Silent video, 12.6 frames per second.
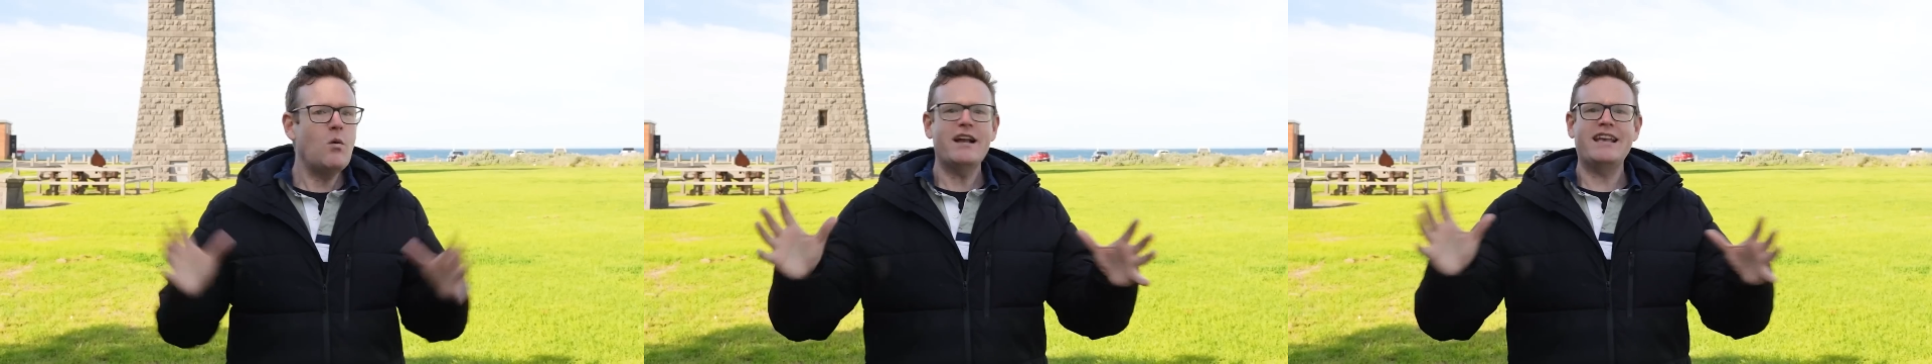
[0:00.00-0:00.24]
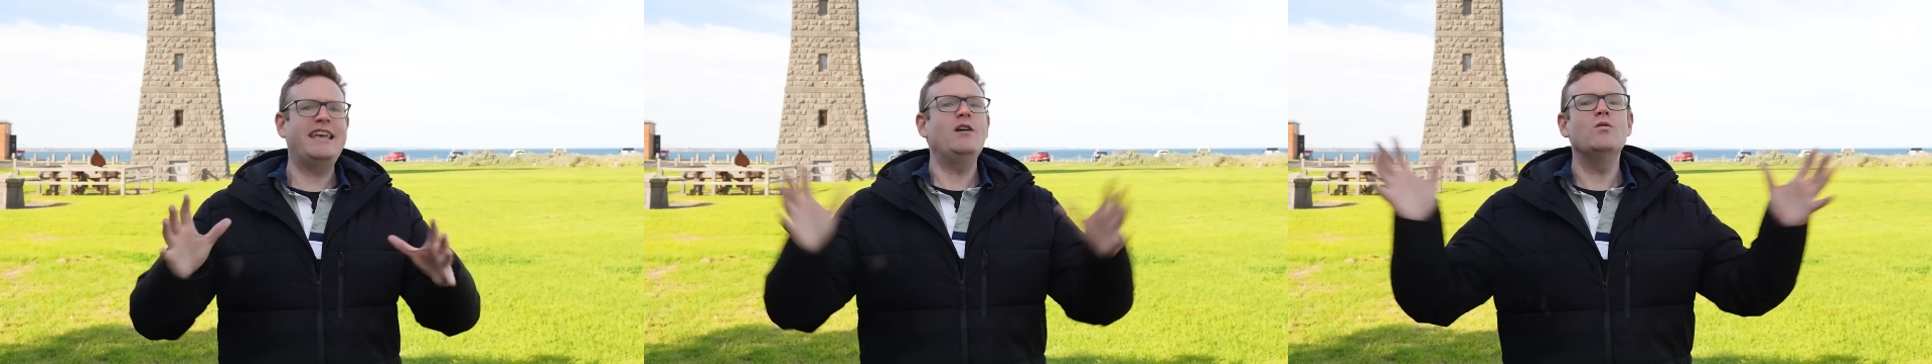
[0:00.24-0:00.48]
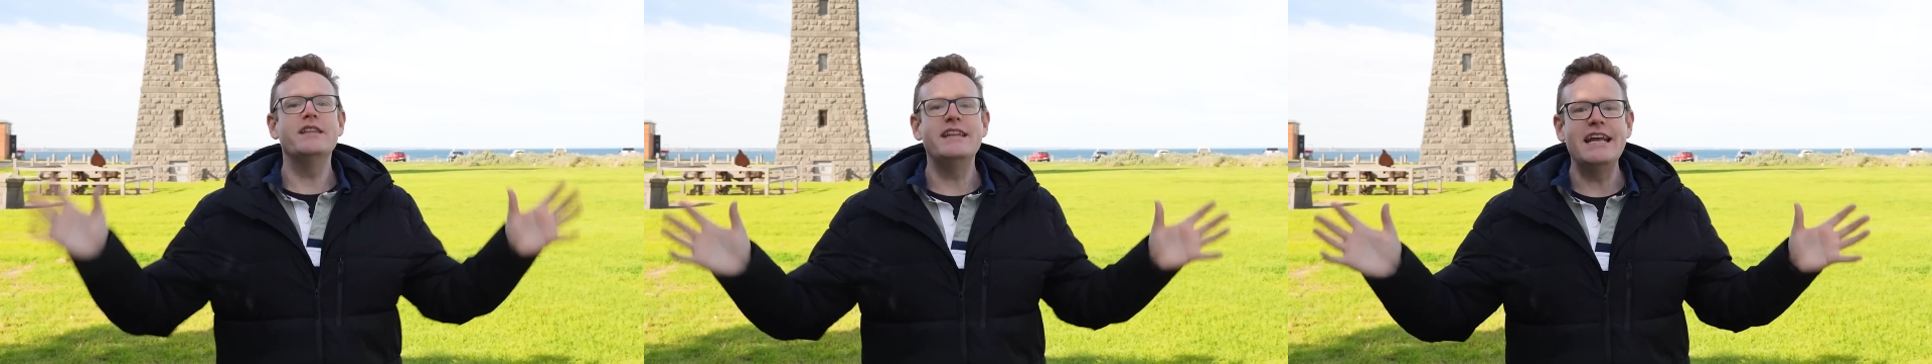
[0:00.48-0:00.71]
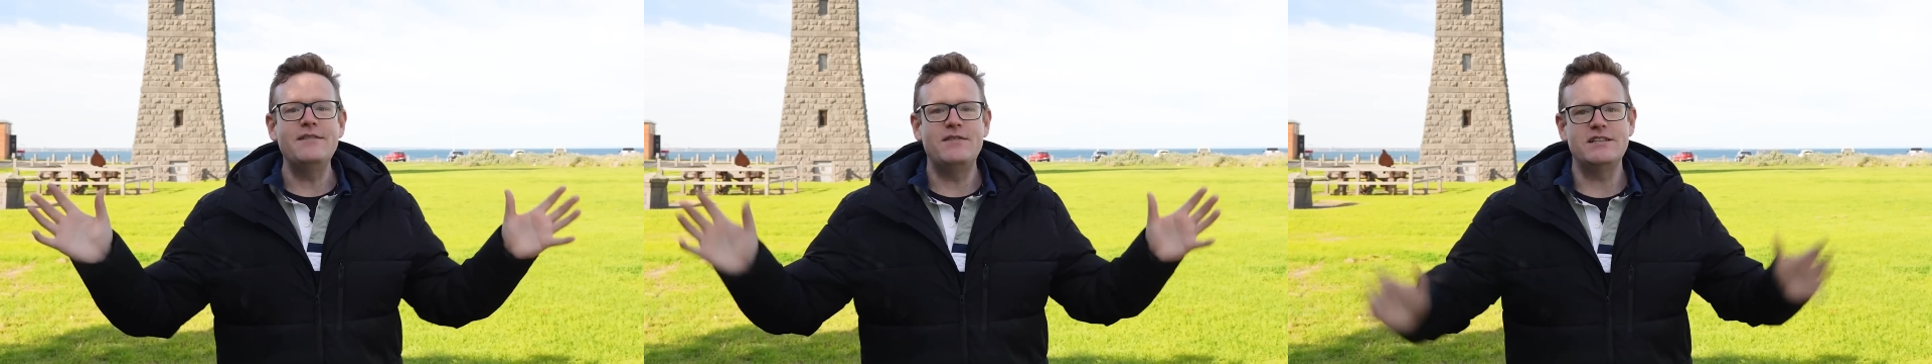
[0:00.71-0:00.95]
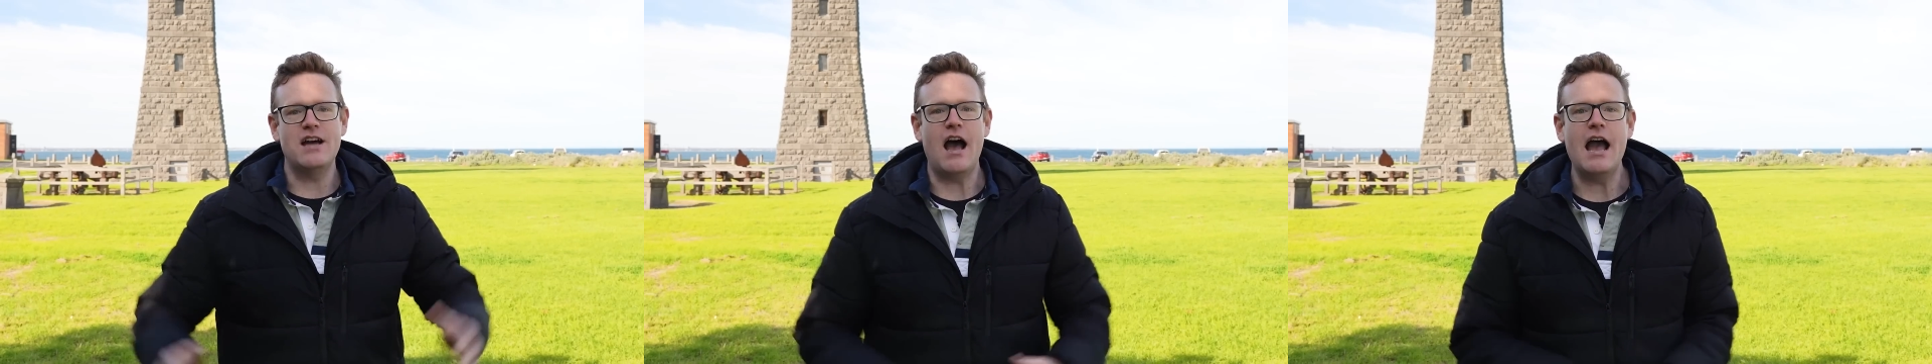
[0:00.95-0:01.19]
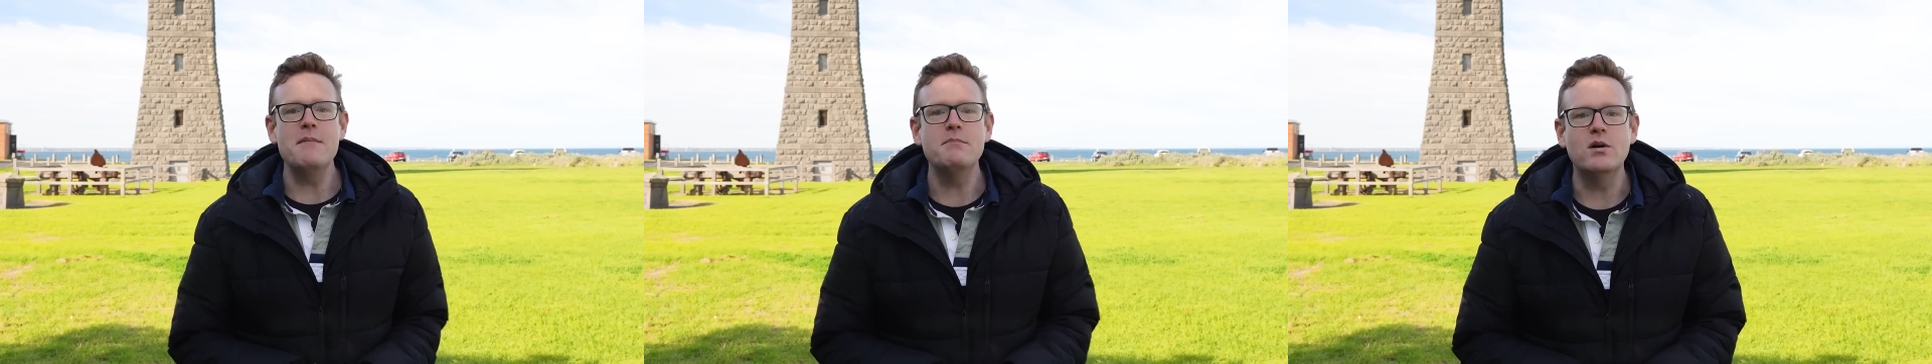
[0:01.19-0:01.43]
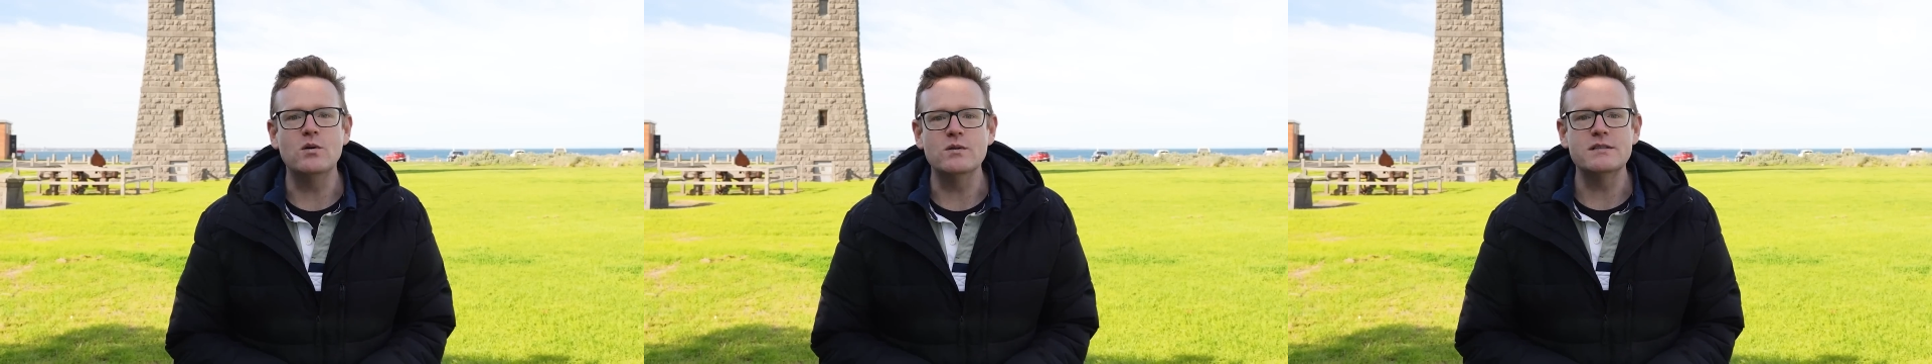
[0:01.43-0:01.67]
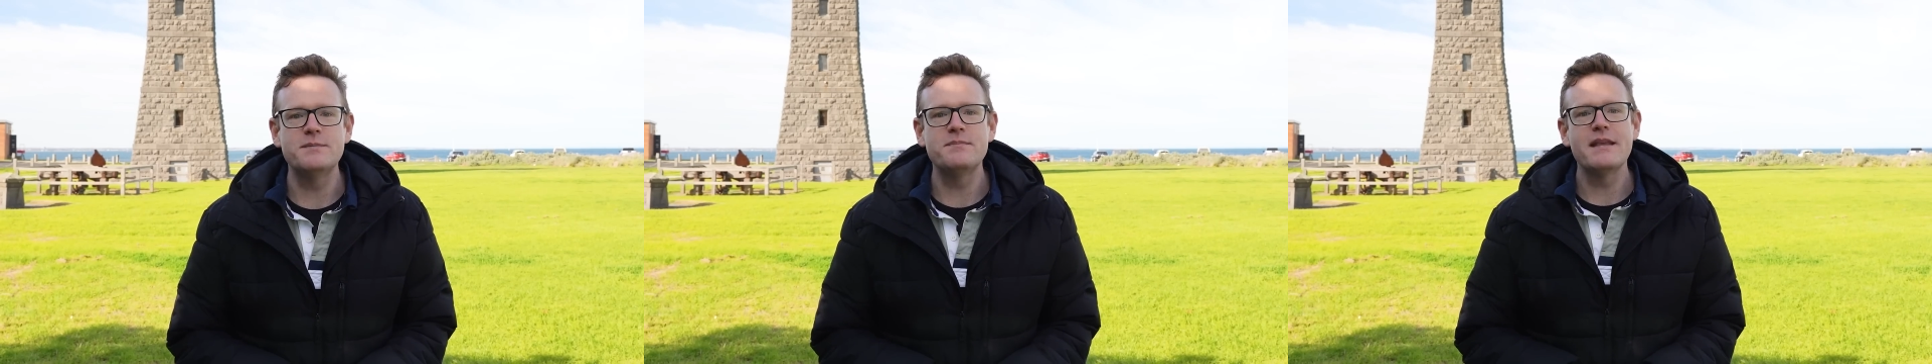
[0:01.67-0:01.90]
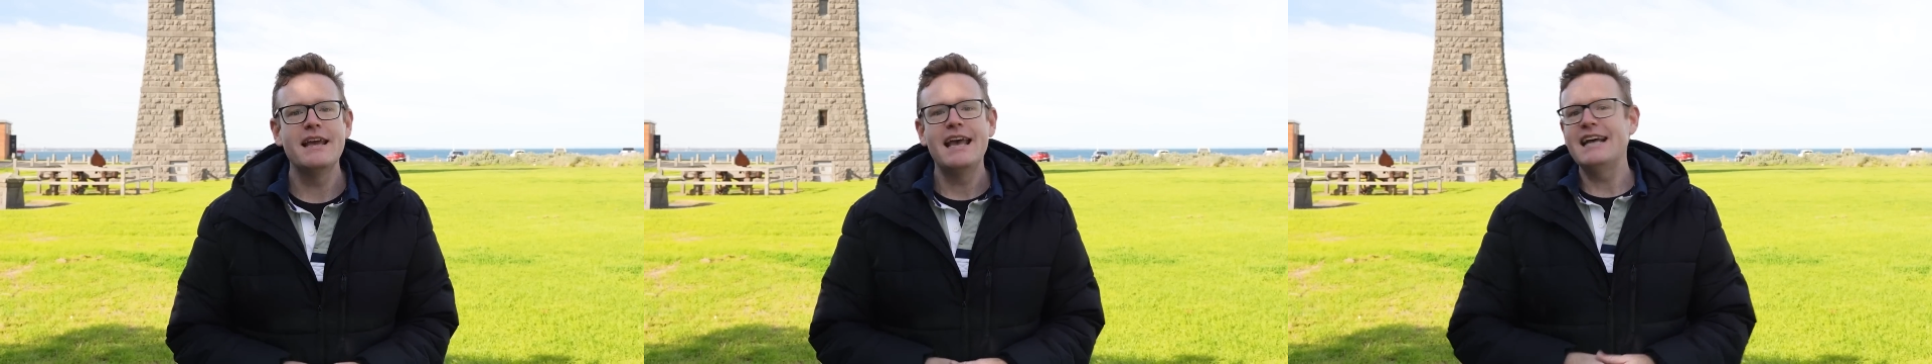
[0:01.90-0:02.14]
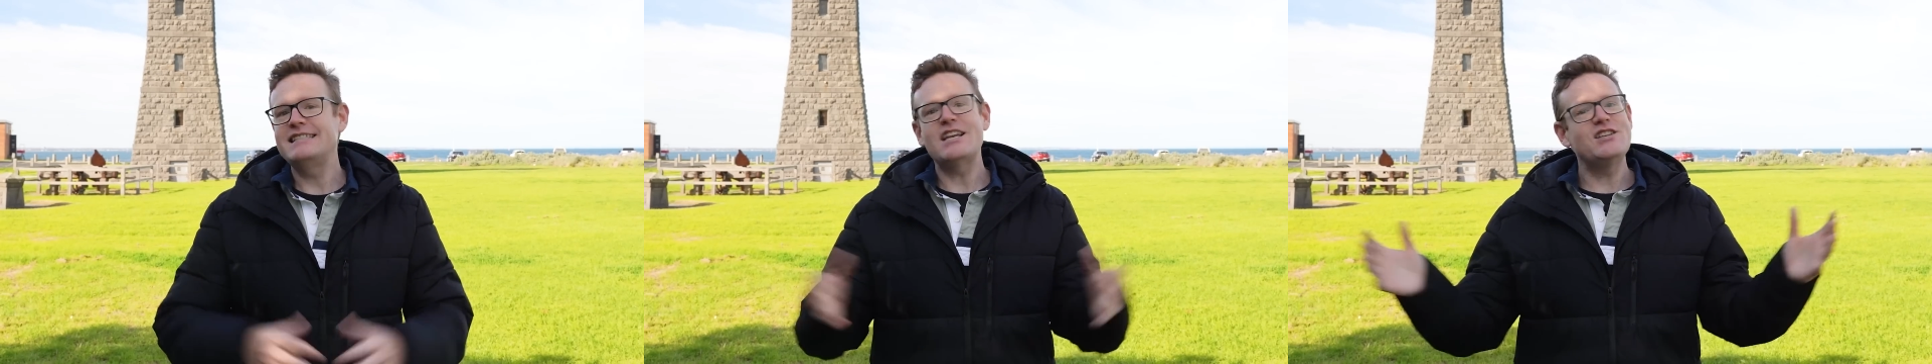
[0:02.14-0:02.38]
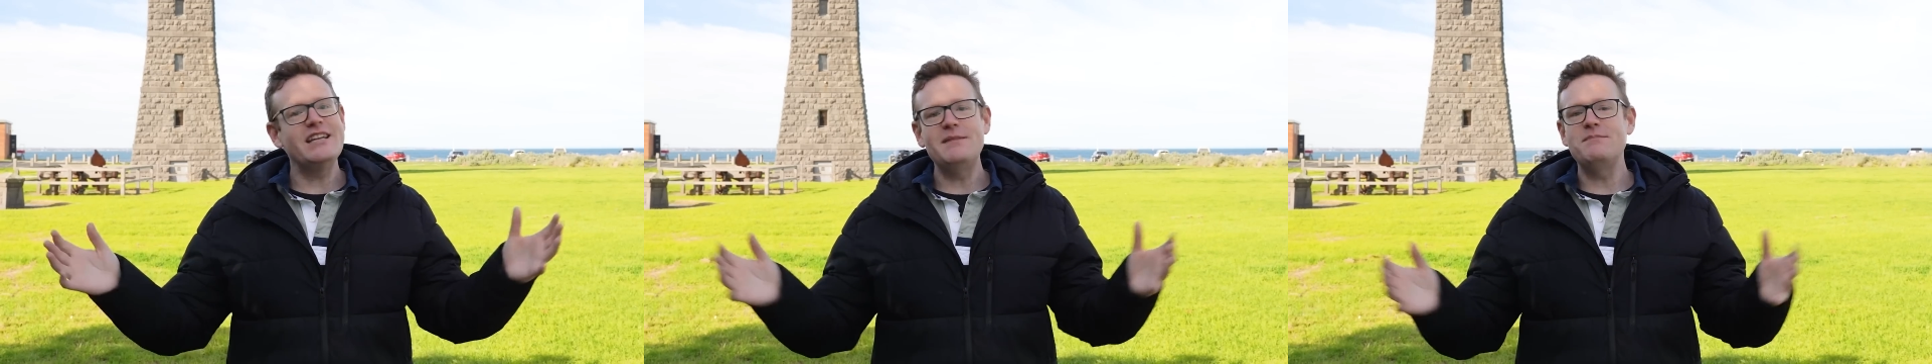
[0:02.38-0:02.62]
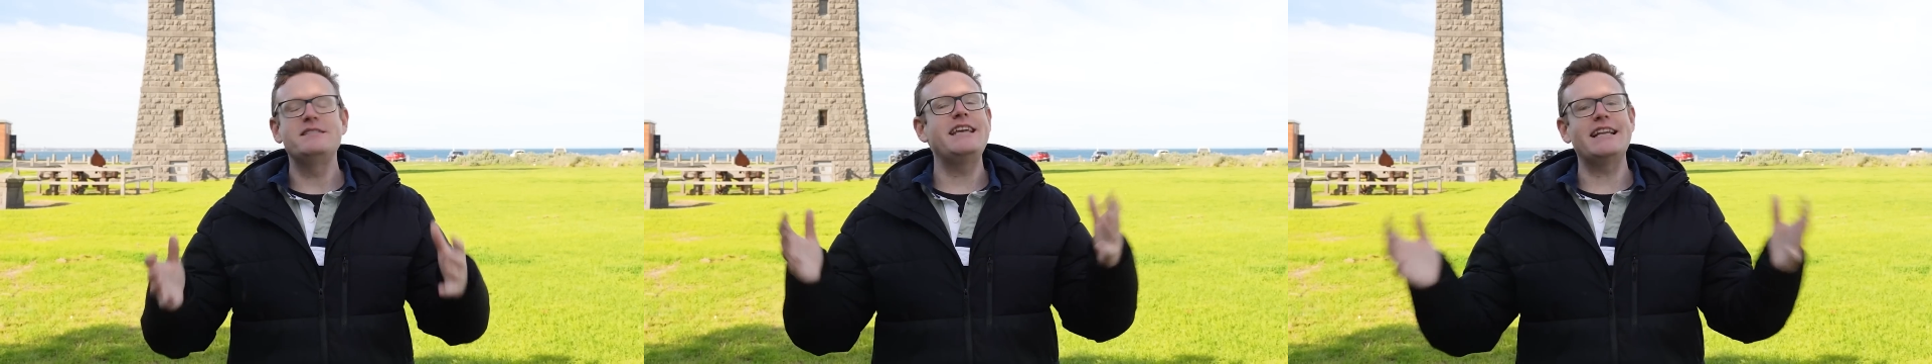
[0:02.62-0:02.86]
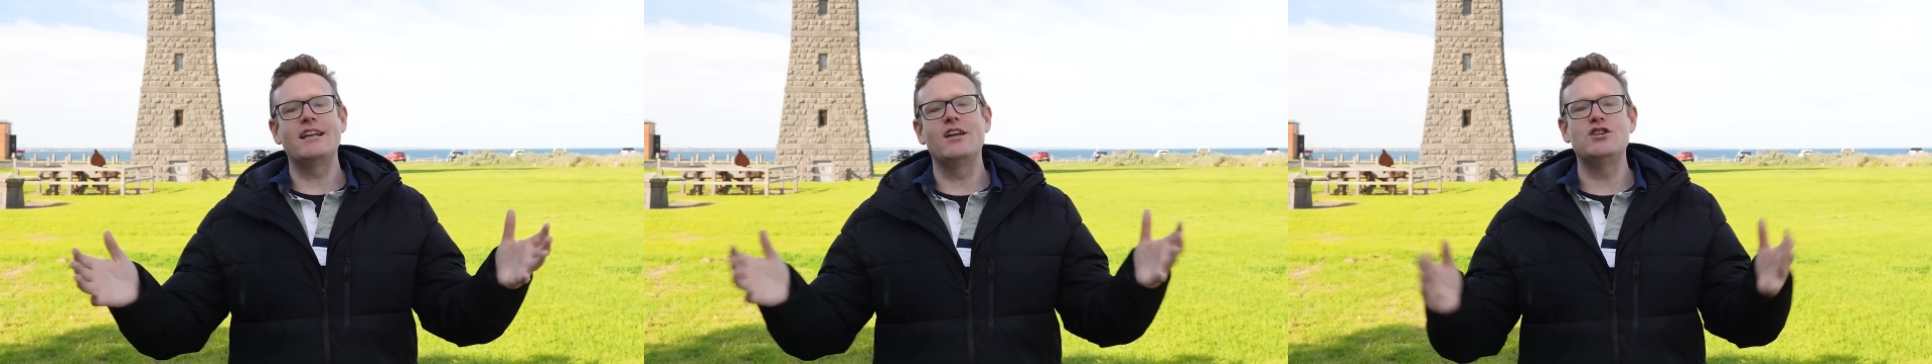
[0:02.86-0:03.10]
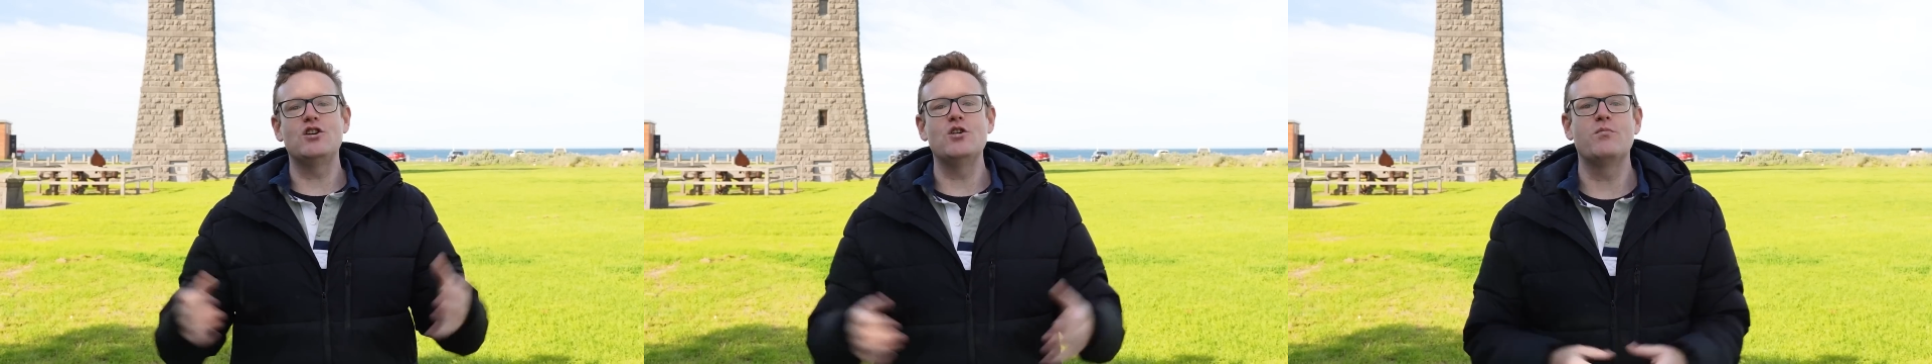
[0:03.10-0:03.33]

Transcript: what killed the need for time balls? Essentially, technological